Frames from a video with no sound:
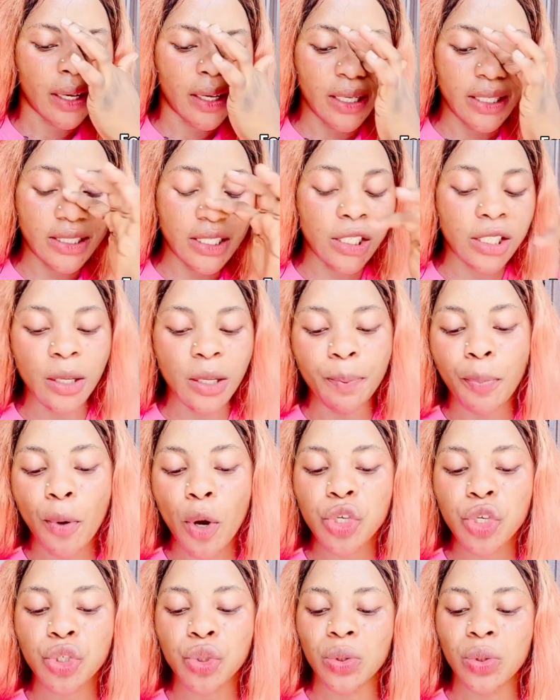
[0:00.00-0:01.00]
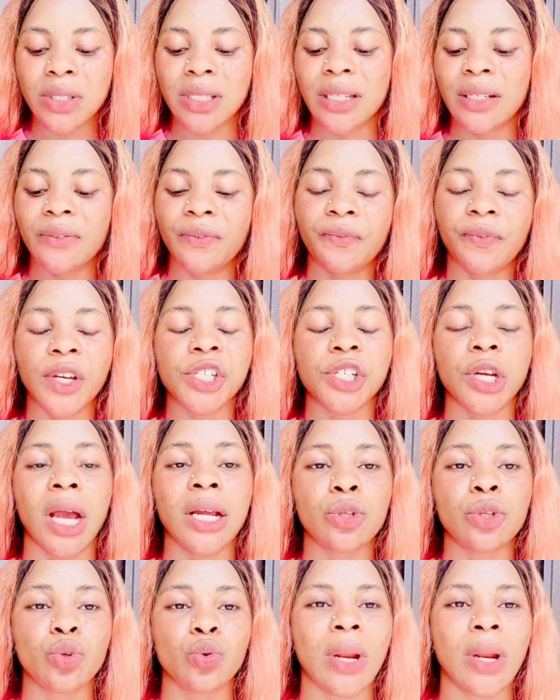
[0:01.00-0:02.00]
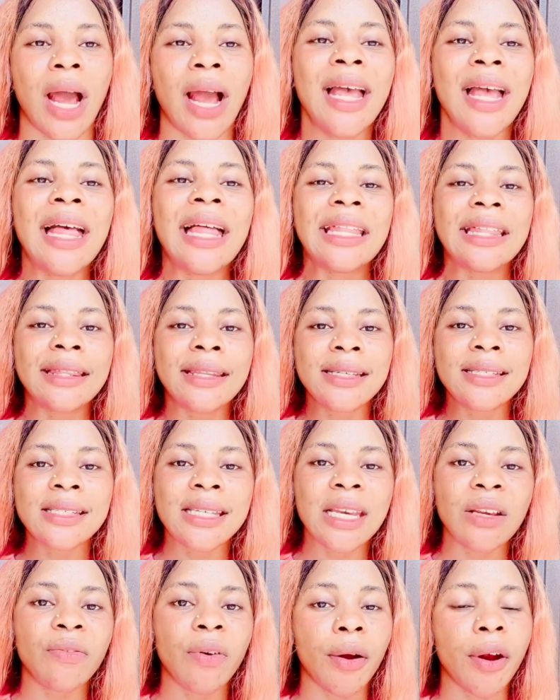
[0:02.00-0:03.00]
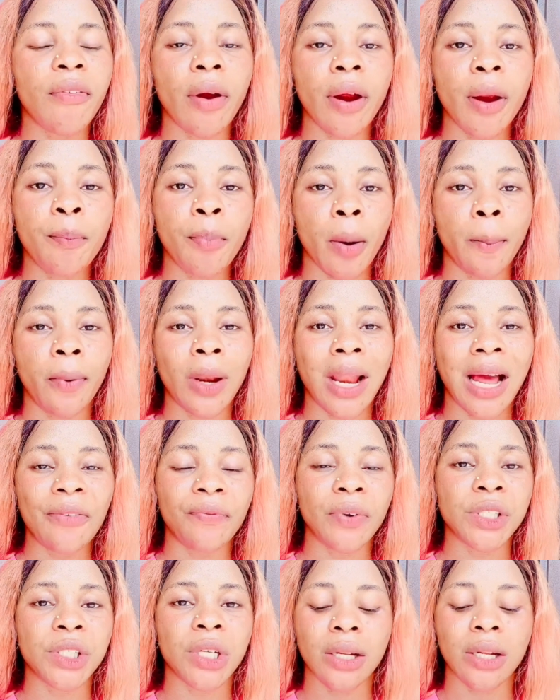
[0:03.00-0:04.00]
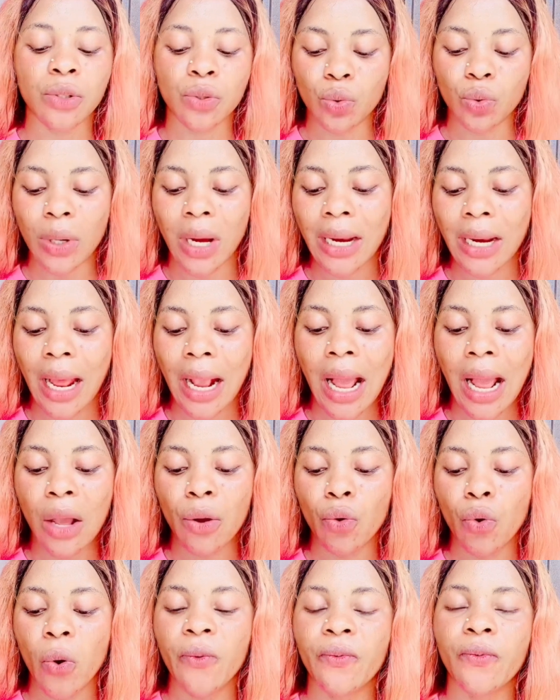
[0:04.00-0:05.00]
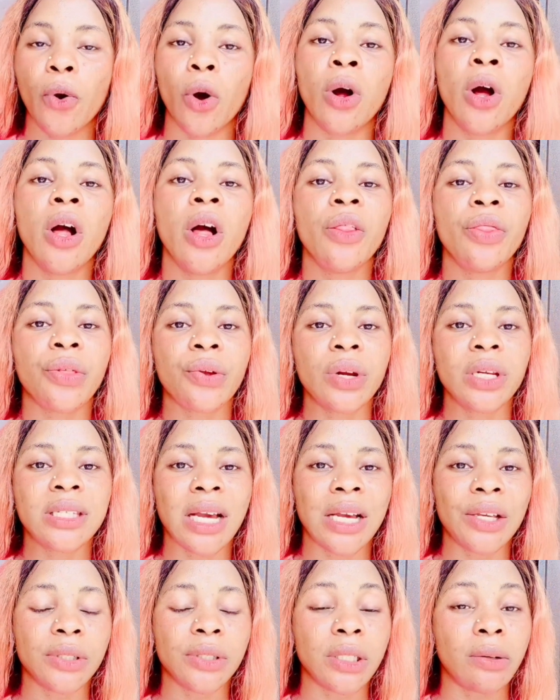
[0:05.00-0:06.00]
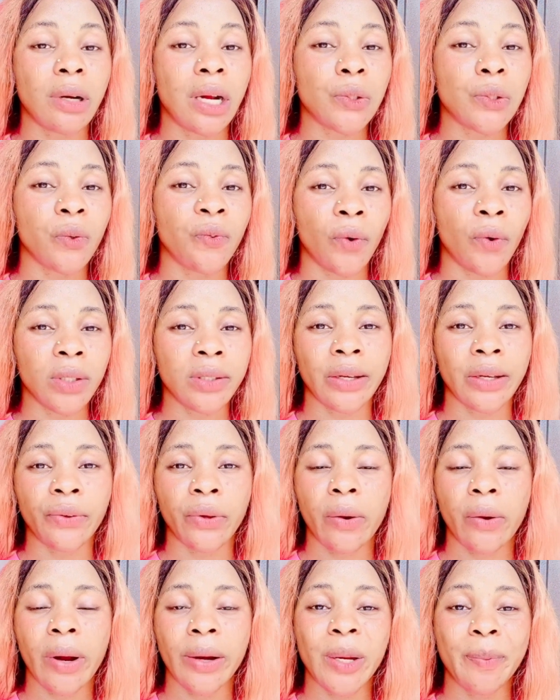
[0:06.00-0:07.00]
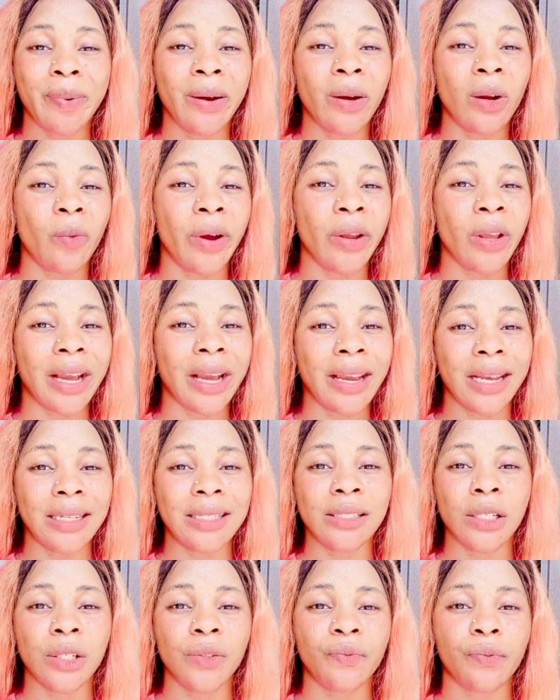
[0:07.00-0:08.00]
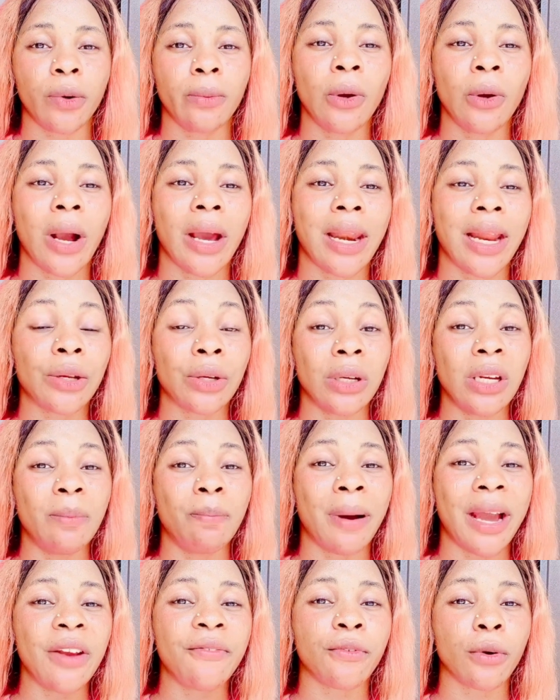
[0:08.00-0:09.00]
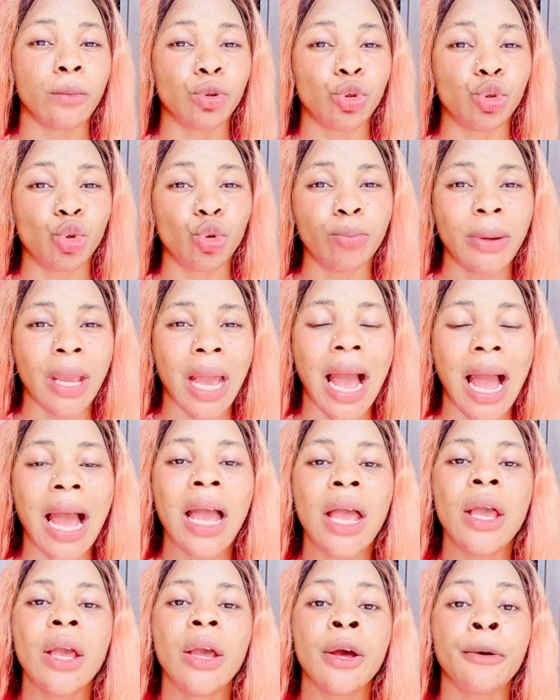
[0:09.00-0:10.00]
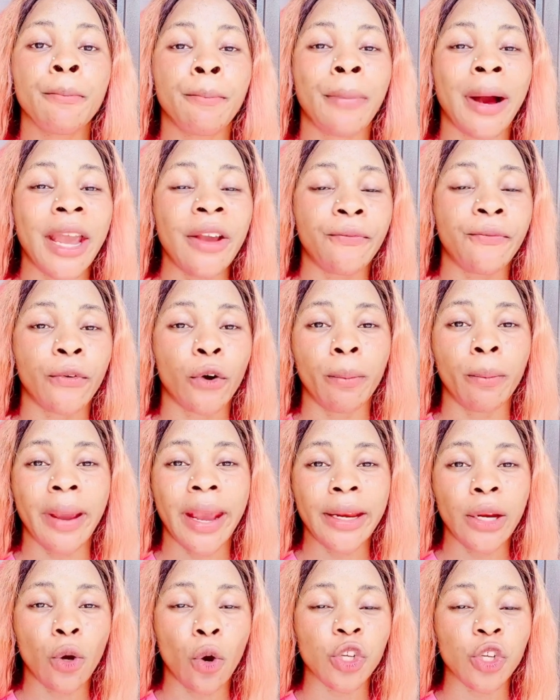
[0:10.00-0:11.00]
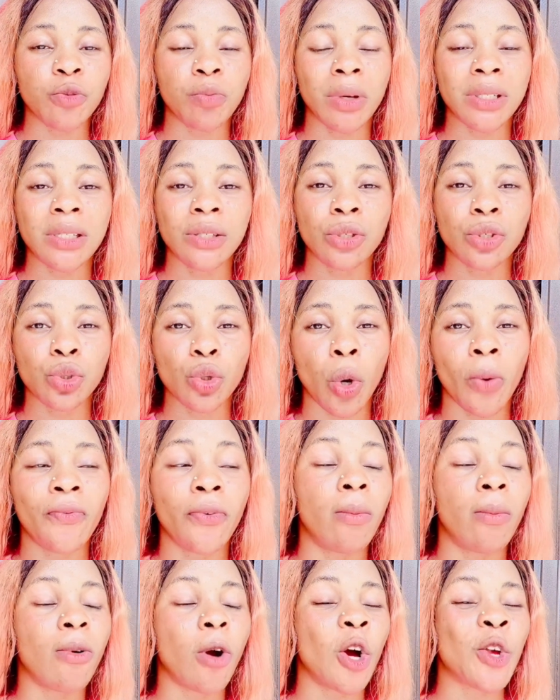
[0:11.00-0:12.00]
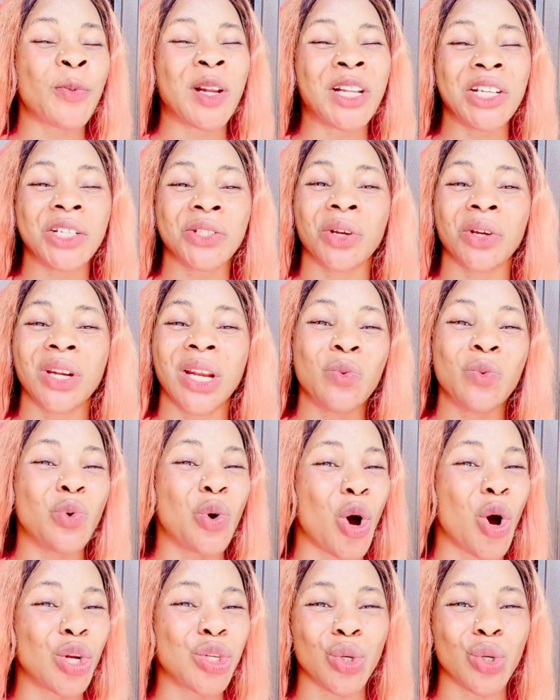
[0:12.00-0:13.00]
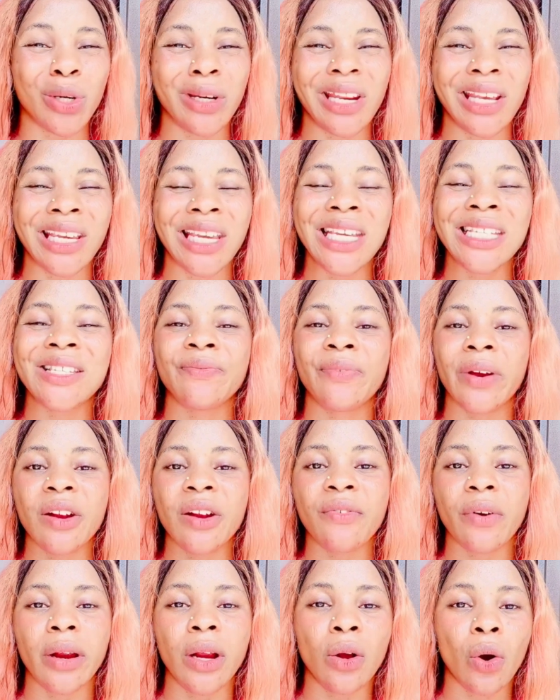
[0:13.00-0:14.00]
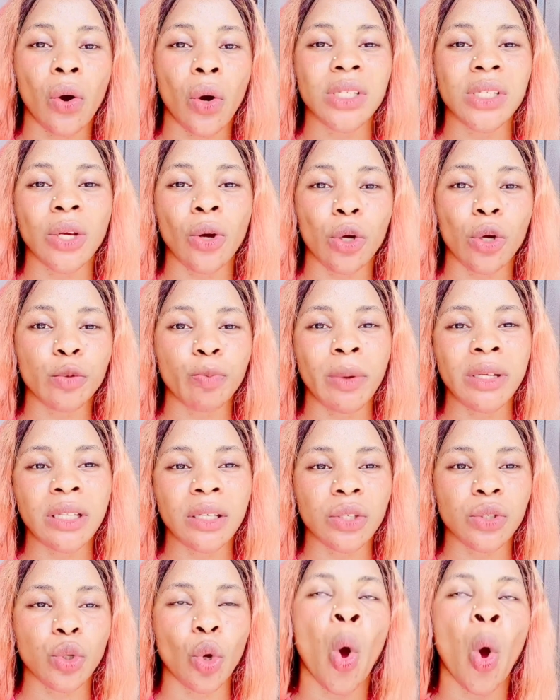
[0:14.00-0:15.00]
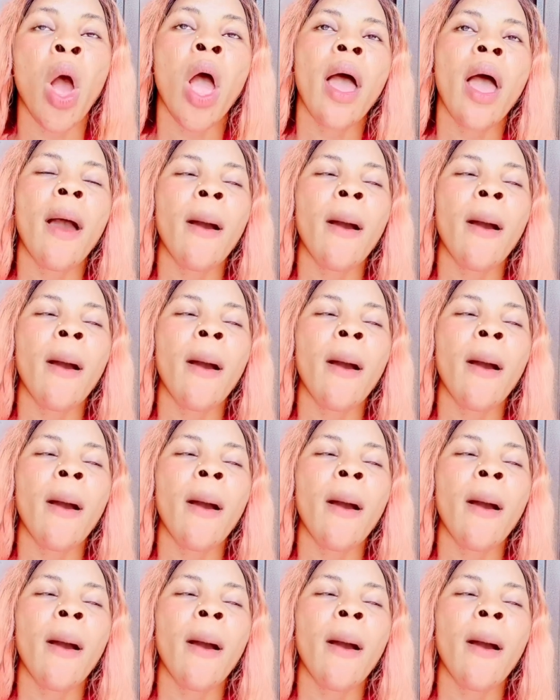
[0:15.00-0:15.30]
It's a simple soothing facial tuner. This is a very popular facial tuner that can go for 3,000 naira to 4,000 naira, depending on where you are getting it from. You can actually buy from Jumia, buy from any cosmetic store. From cosmetic store, they will cut your neck. It's very cost in cosmetic store.